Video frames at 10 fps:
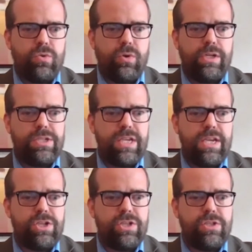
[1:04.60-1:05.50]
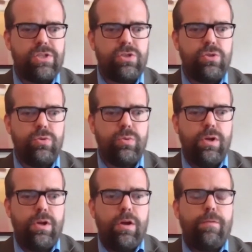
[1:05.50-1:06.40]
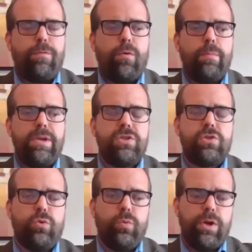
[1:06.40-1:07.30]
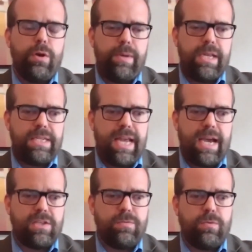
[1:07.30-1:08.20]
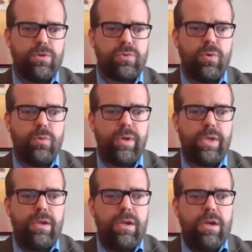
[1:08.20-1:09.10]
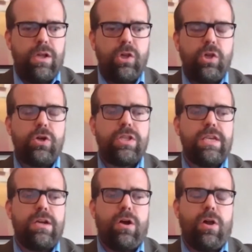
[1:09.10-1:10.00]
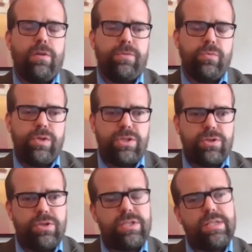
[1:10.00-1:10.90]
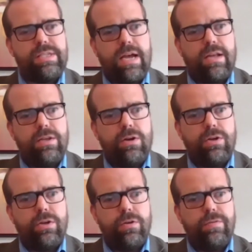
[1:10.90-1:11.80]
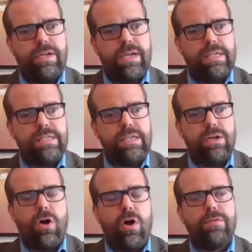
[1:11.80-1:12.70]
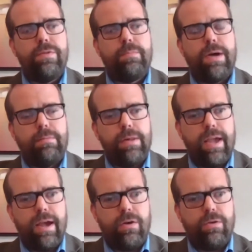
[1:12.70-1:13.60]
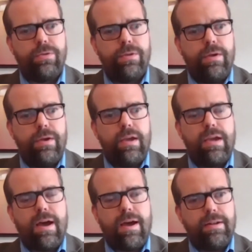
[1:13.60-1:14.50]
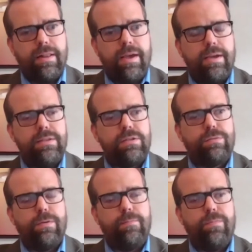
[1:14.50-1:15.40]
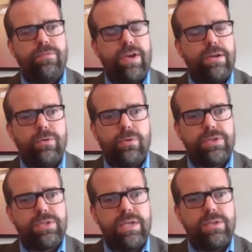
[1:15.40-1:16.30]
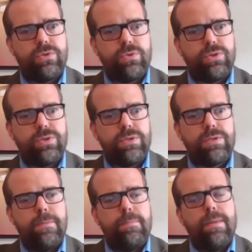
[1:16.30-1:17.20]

organizations to form a school reopening task force where we looked at all of the research that's out there on COVID-19, all of the public health guidelines from federal and state sources.